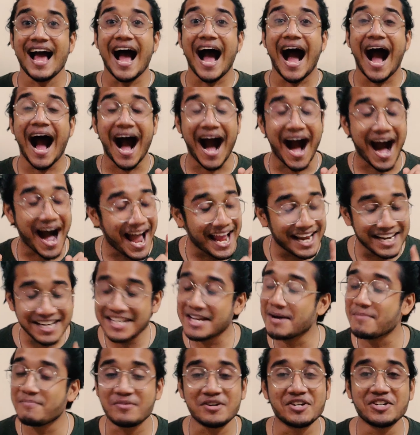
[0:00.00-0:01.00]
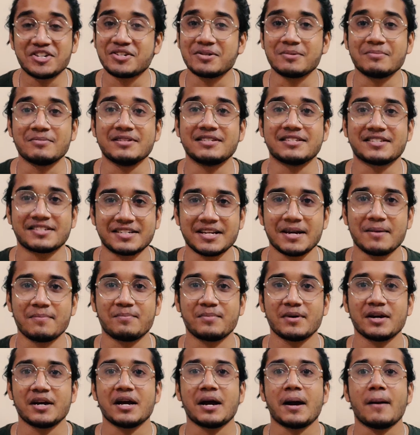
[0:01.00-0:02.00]
Highly appreciable
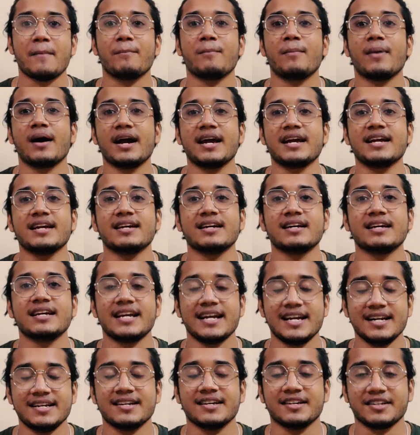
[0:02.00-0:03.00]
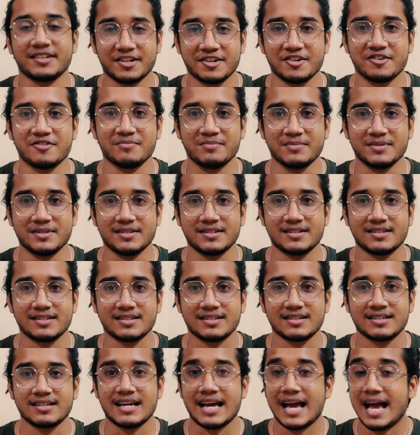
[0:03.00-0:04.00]
step by Indian government.
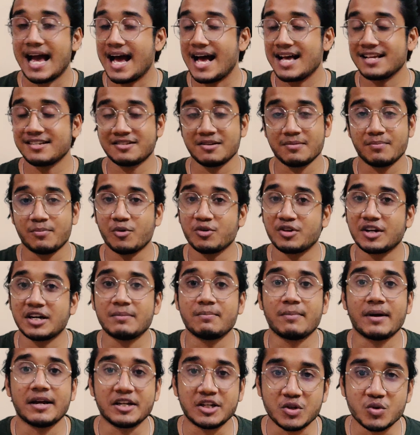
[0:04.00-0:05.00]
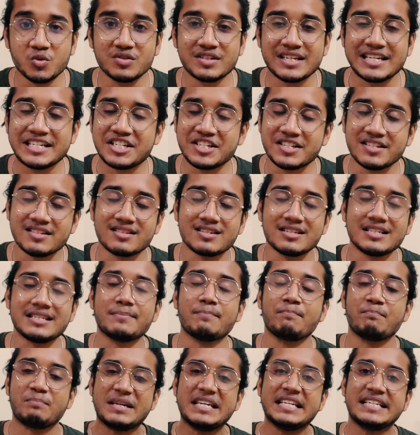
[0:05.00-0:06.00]
As reported by news agency
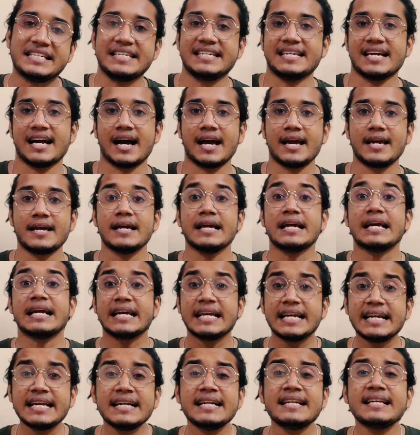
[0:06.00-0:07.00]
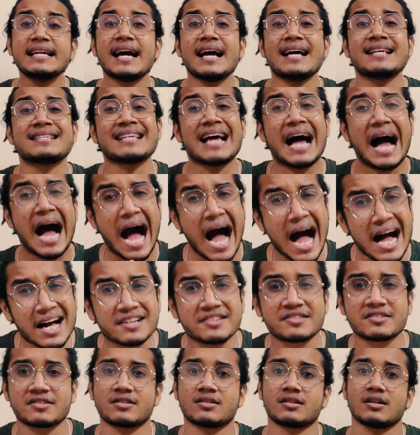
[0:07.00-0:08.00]
PTI, India has
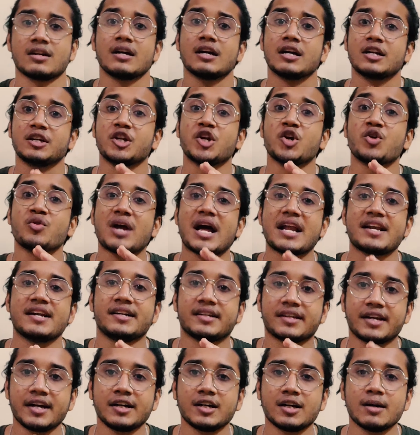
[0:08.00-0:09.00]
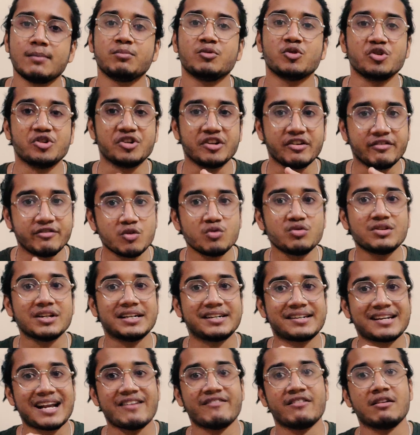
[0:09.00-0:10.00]
asked the United Kingdom to review the
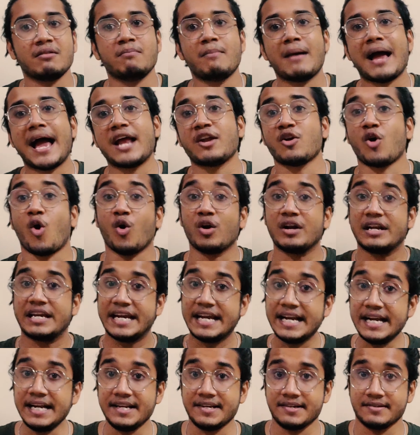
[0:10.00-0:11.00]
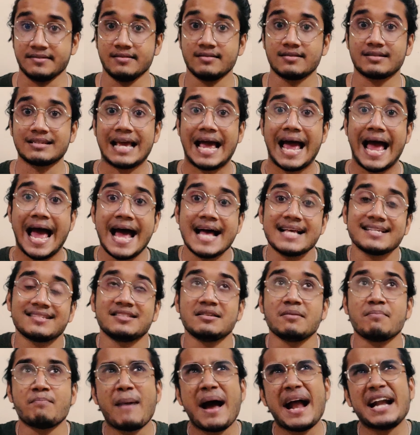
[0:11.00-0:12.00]
travel ban on Indians as
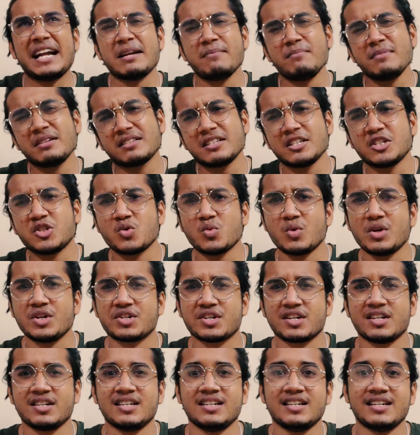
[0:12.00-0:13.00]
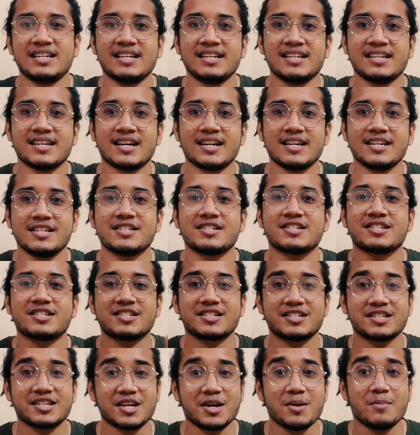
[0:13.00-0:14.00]
the pandemic situation in India
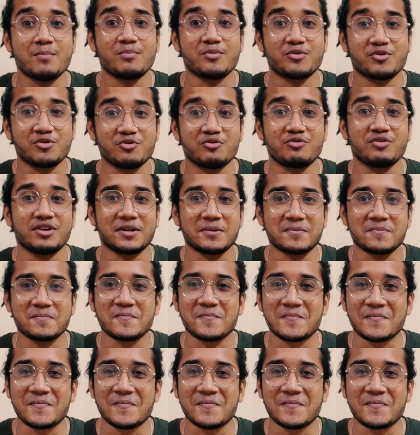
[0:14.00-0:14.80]
is improving.